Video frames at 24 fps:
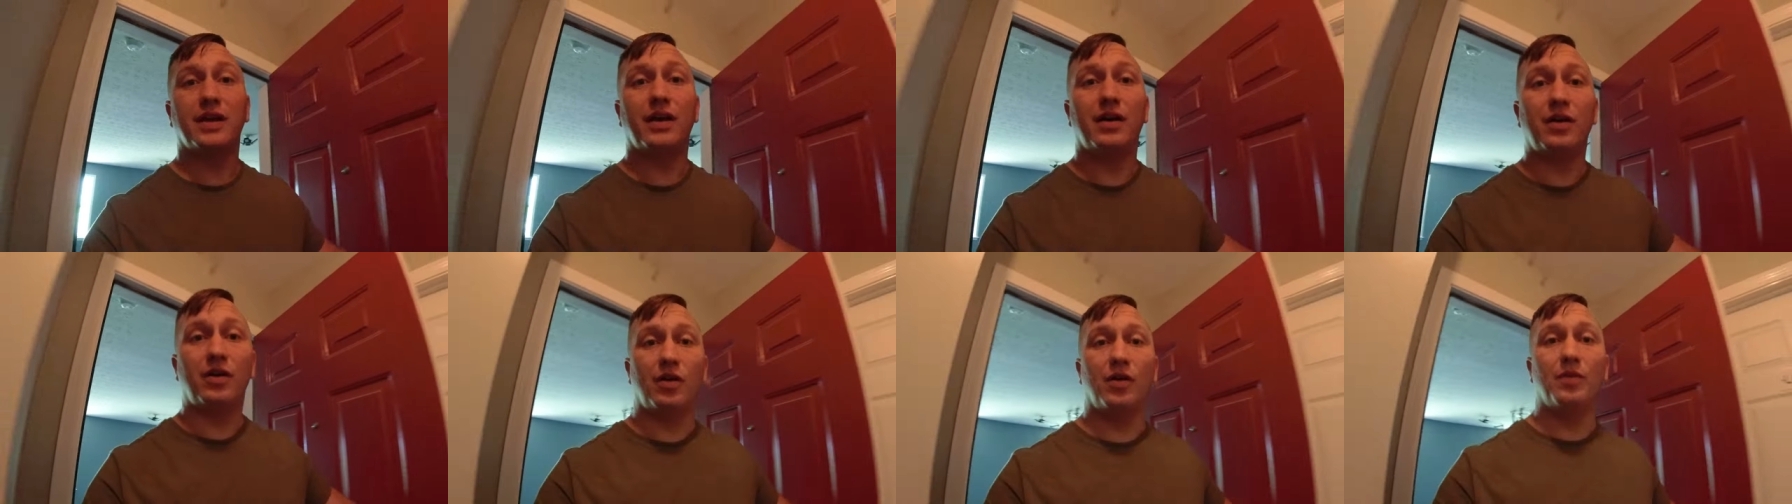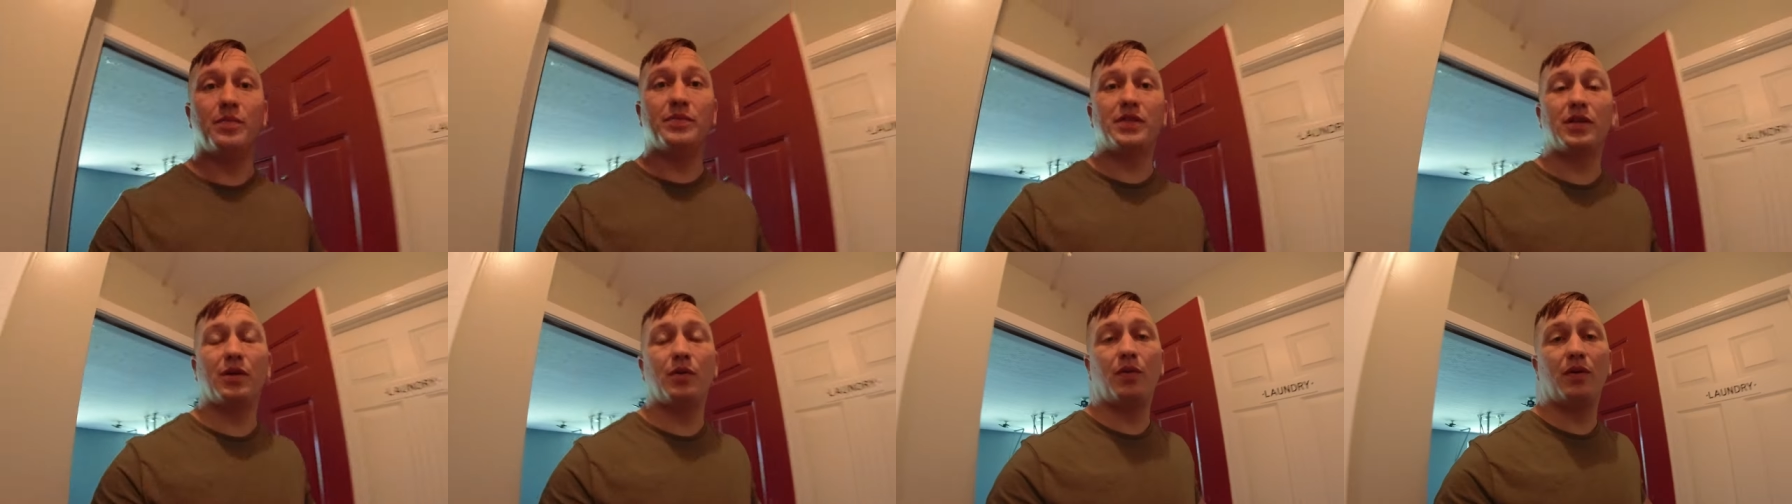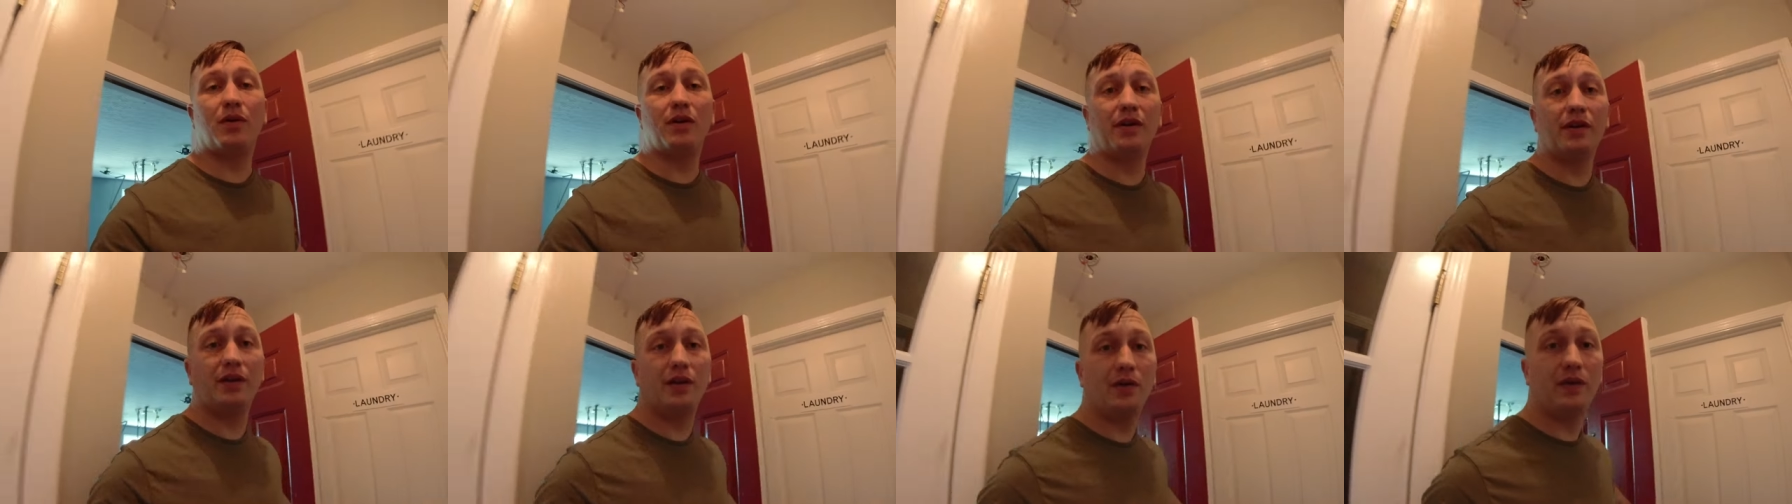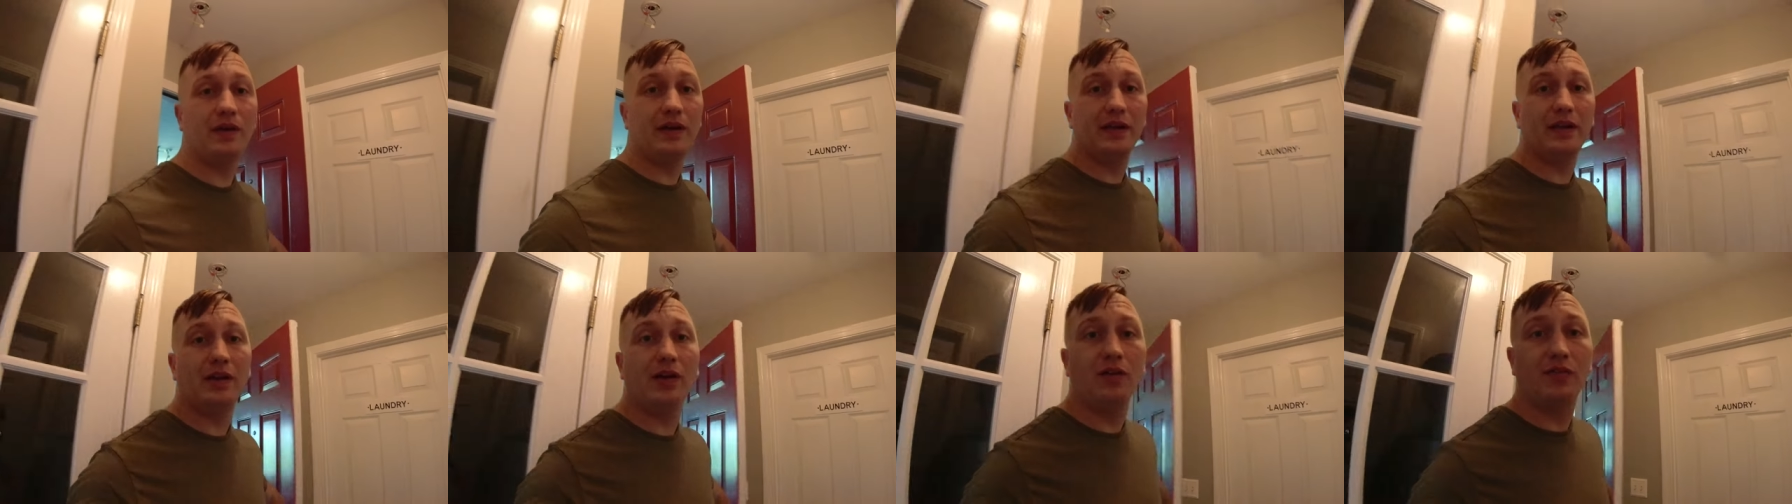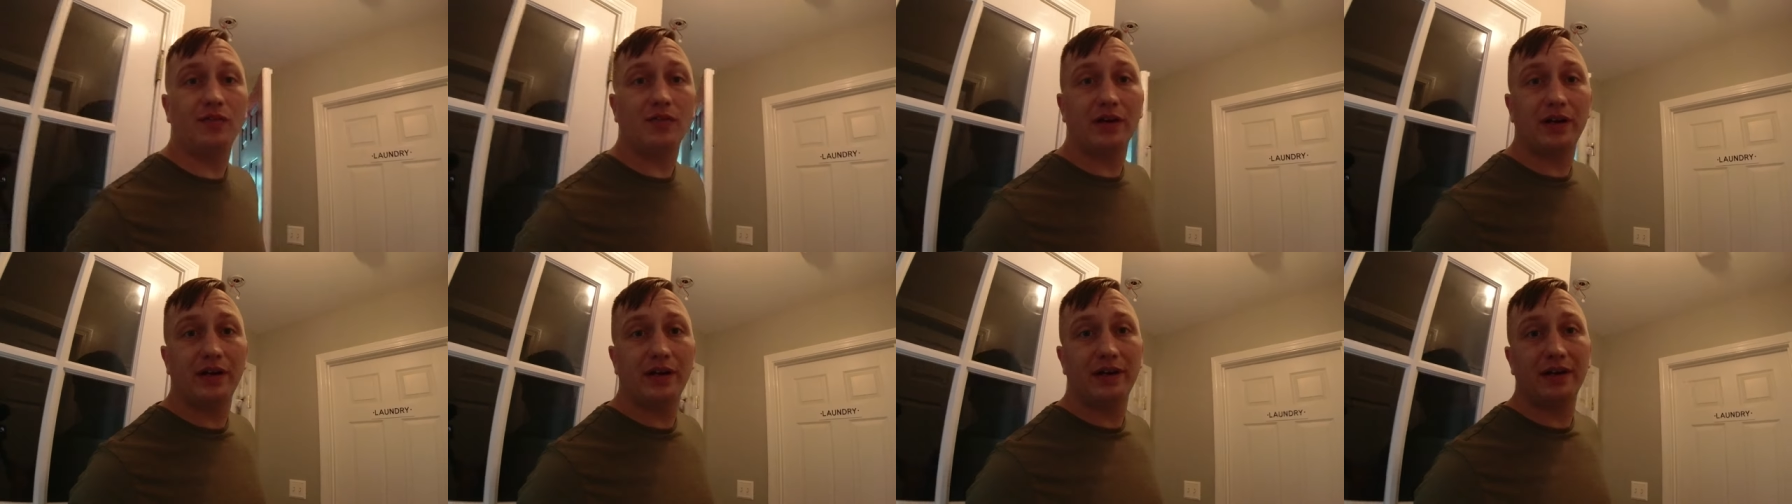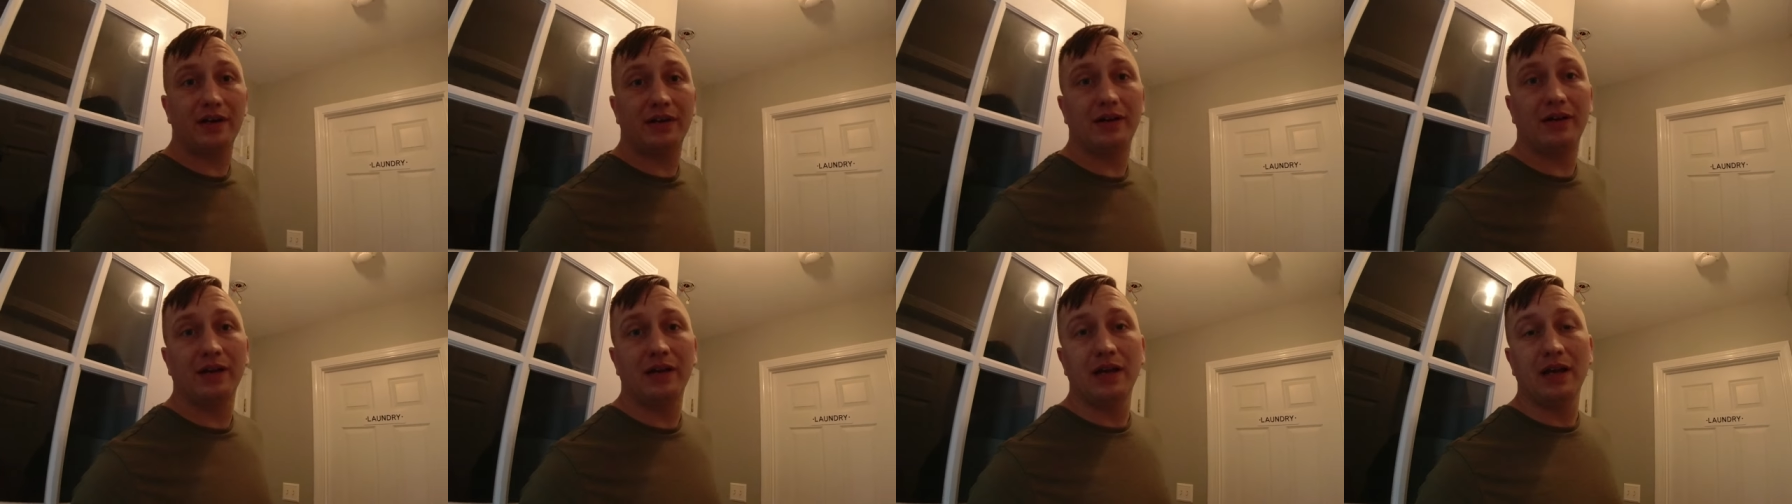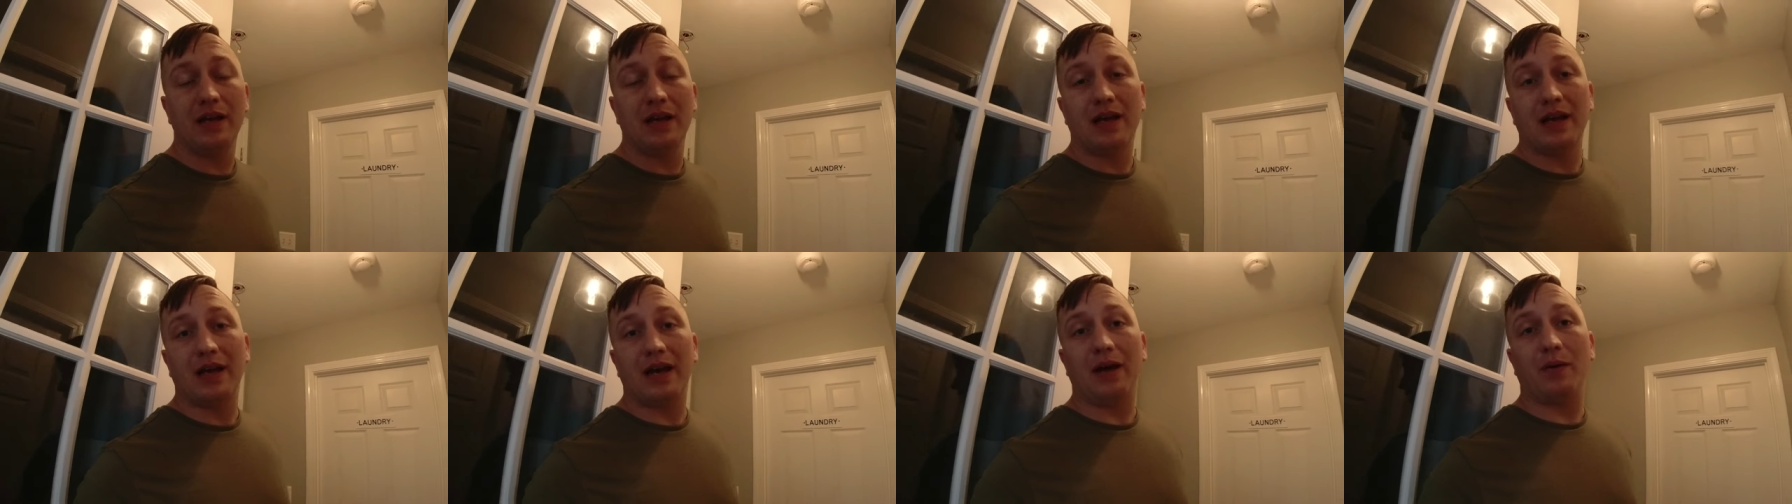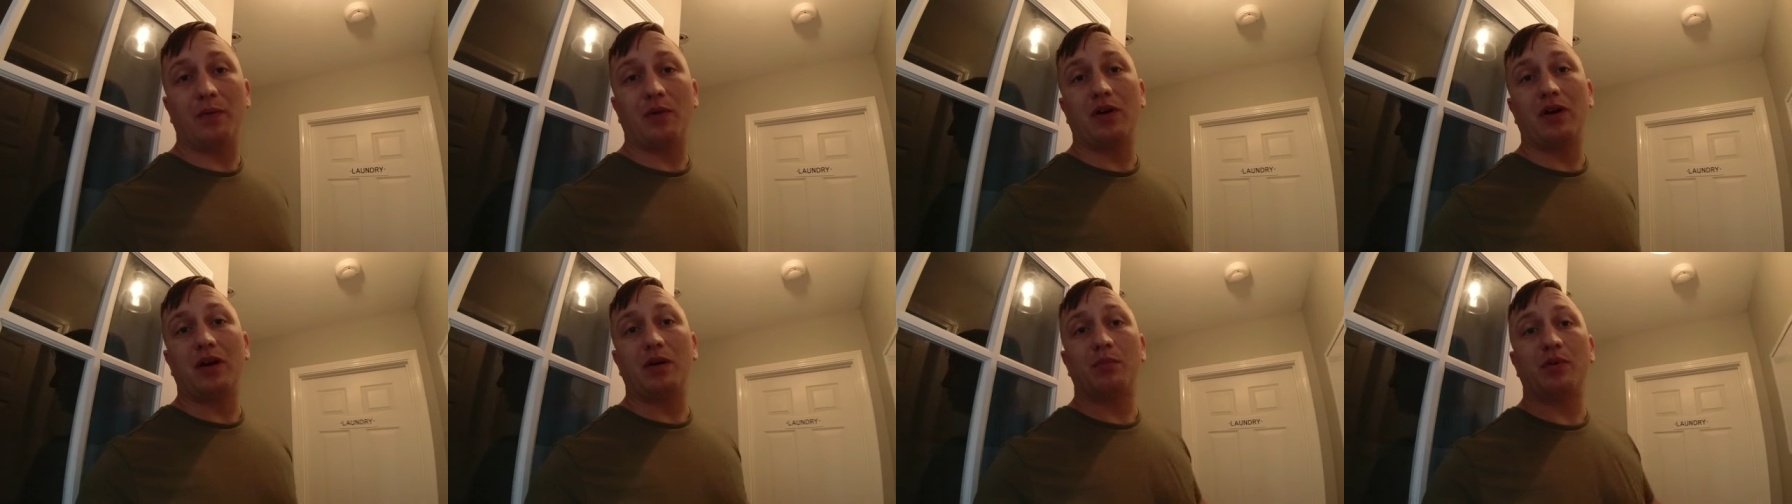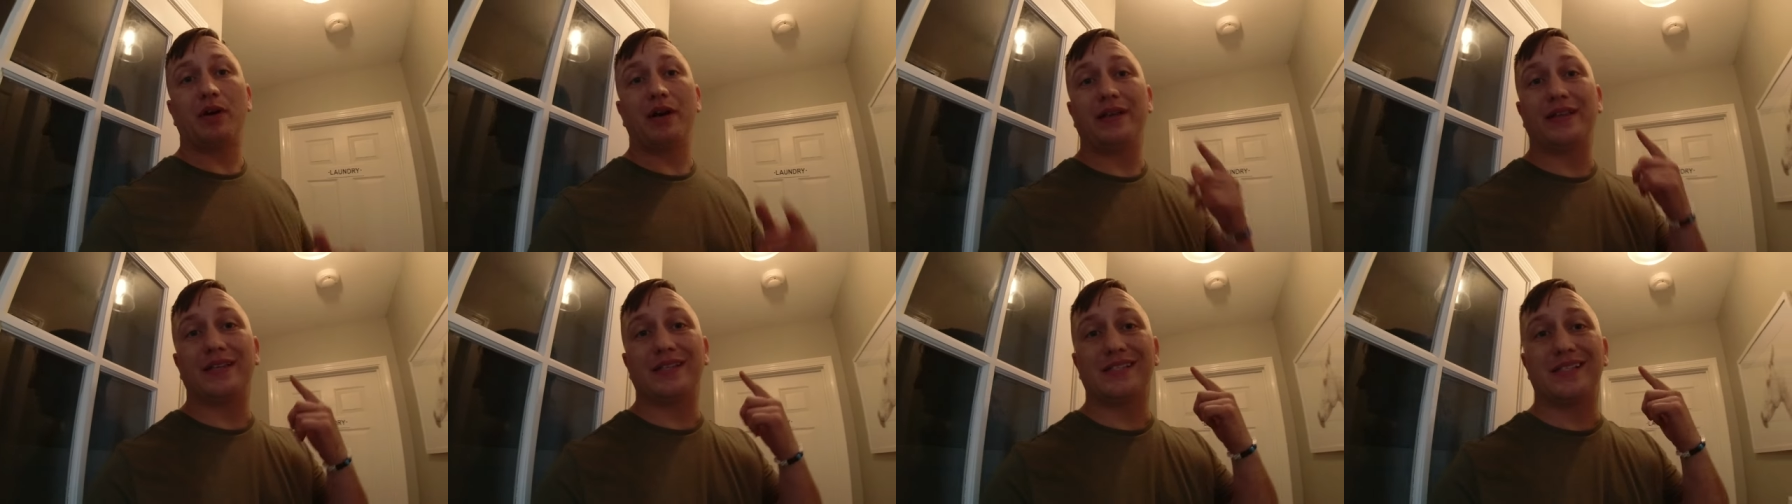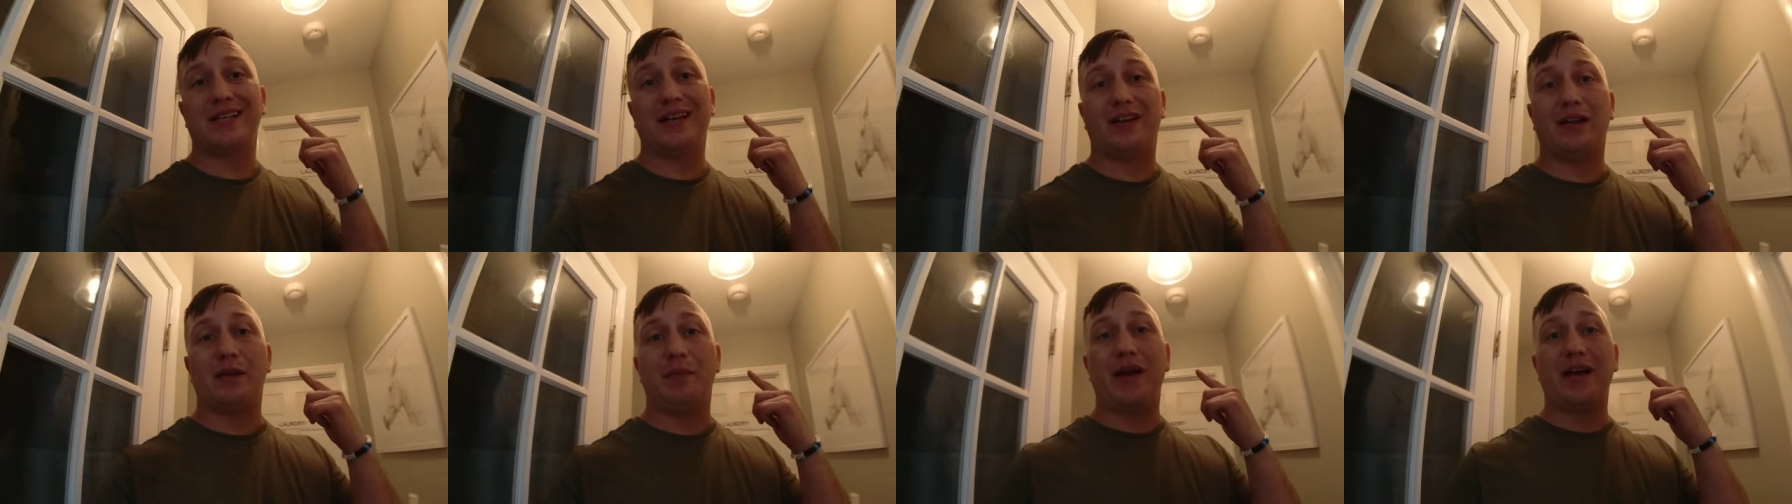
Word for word: got home, so we're gonna go in over here and we're gonna break this down.